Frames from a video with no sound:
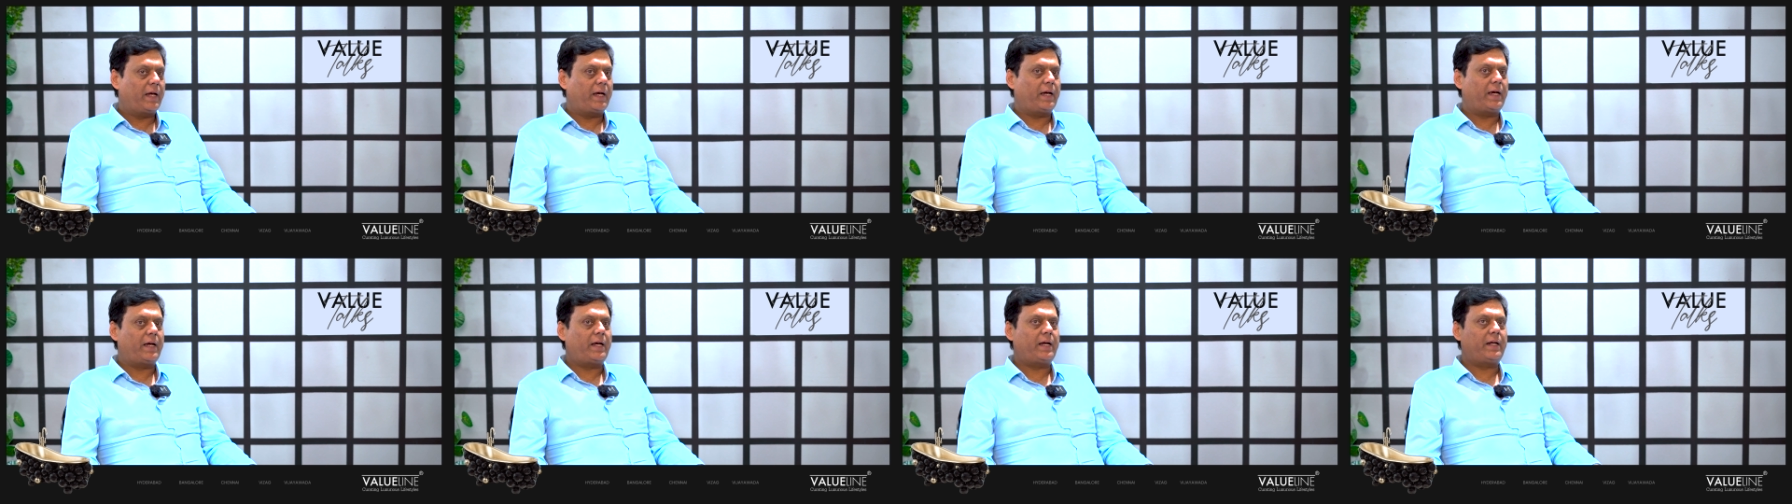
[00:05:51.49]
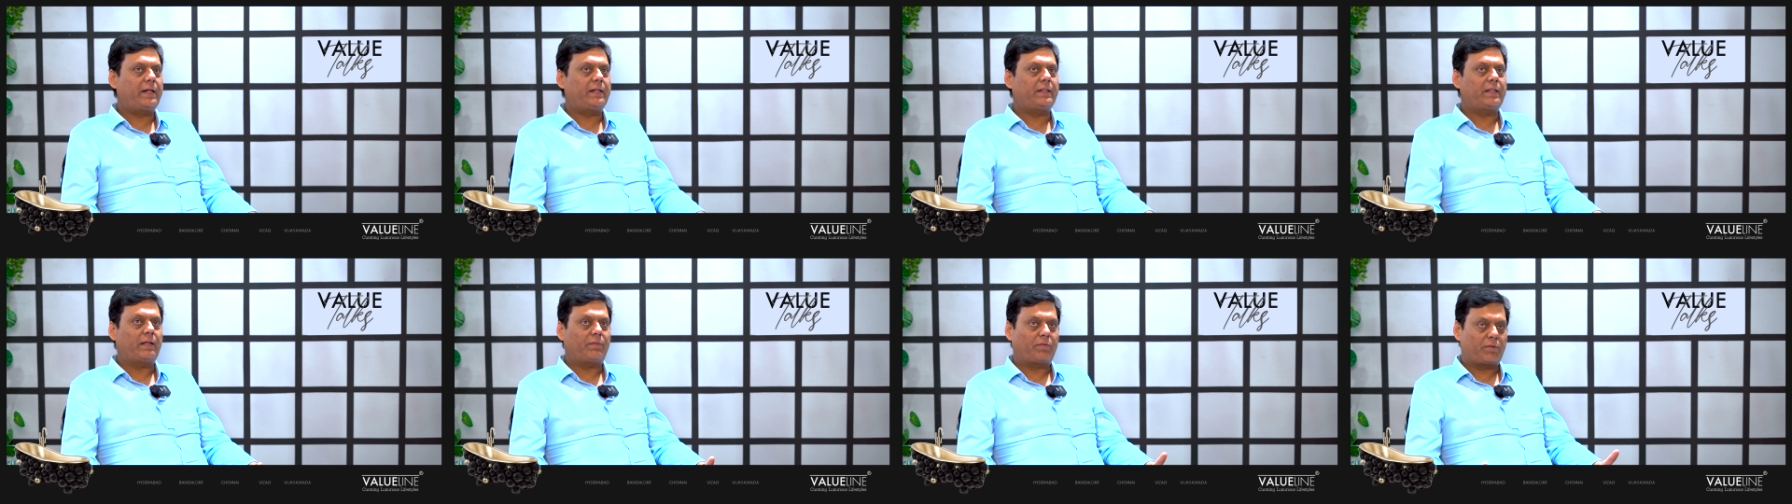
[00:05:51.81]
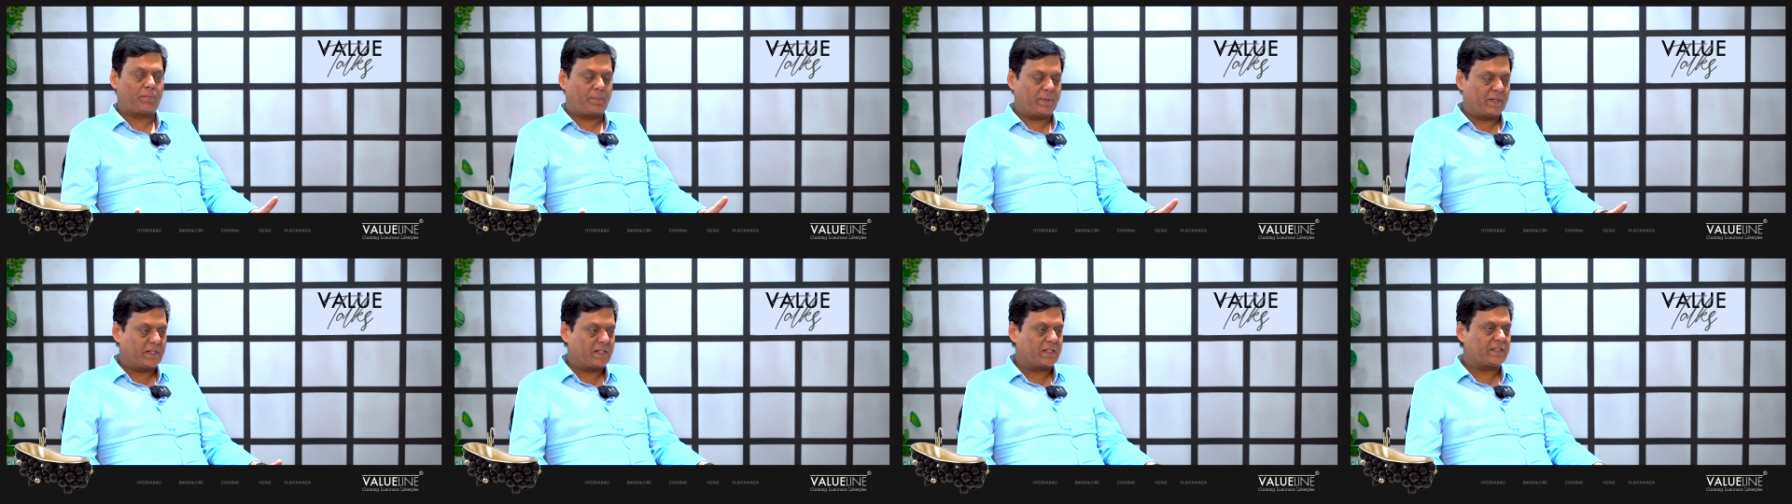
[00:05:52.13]
And
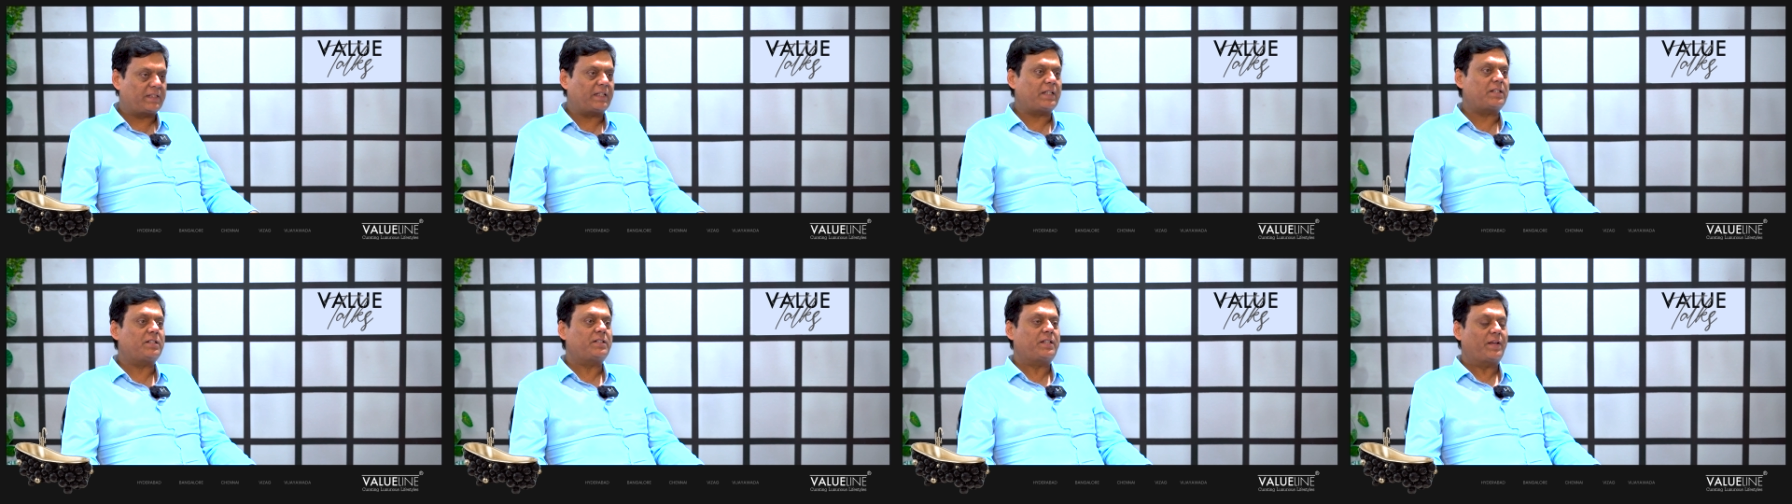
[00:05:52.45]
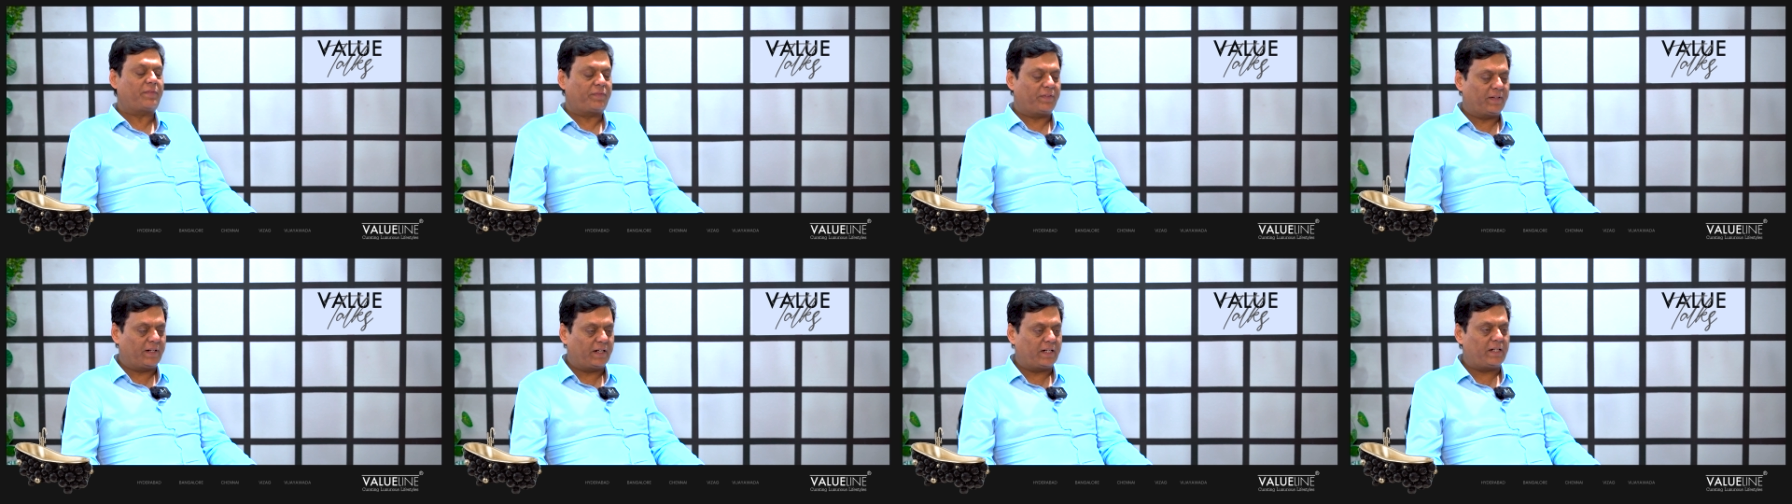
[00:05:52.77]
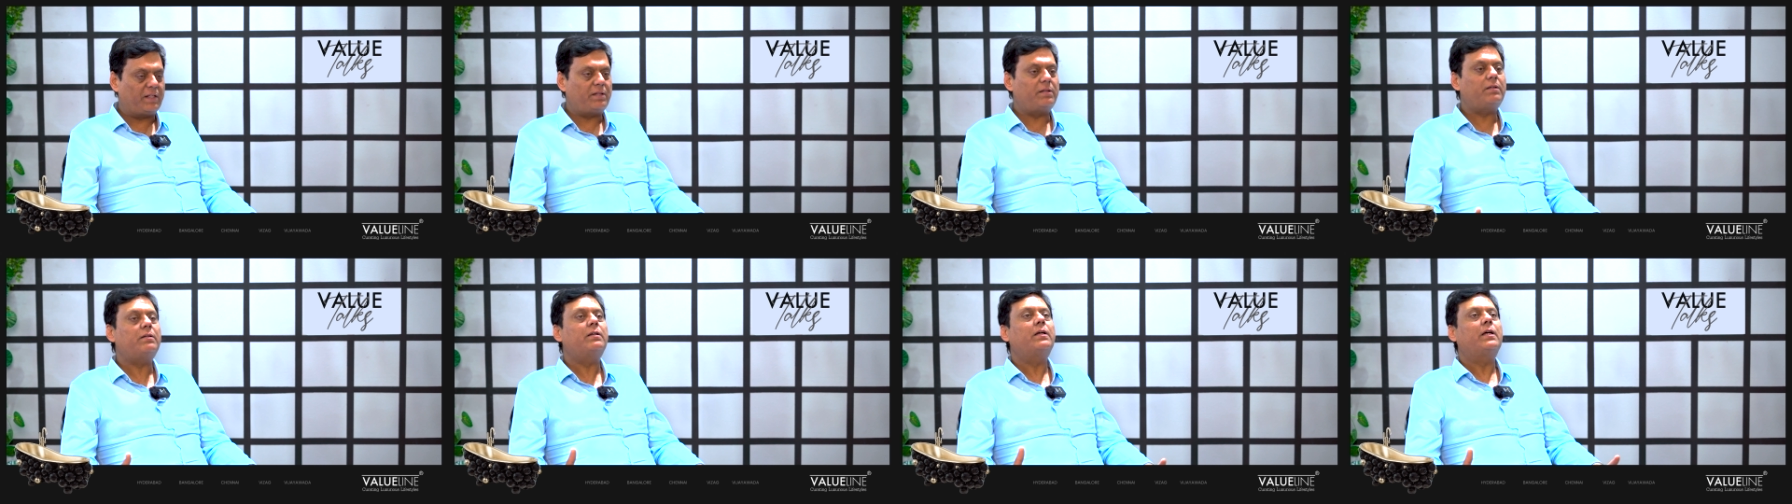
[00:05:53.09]
our business has
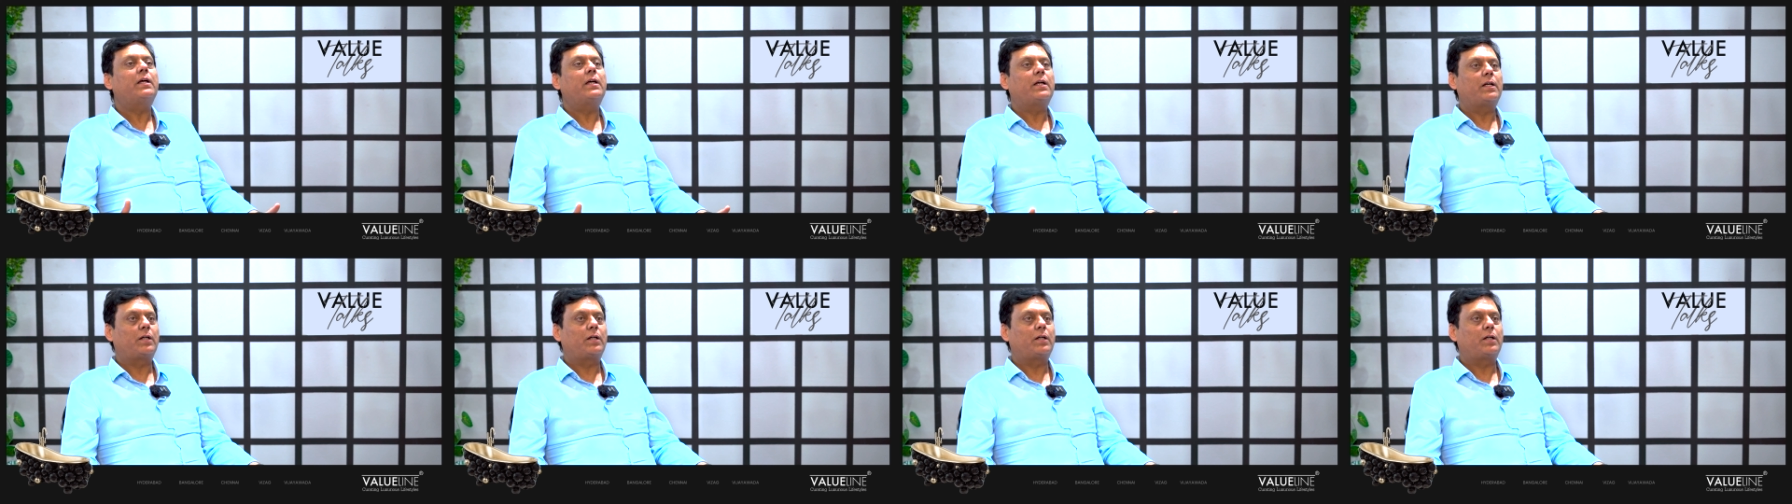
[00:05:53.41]
definitely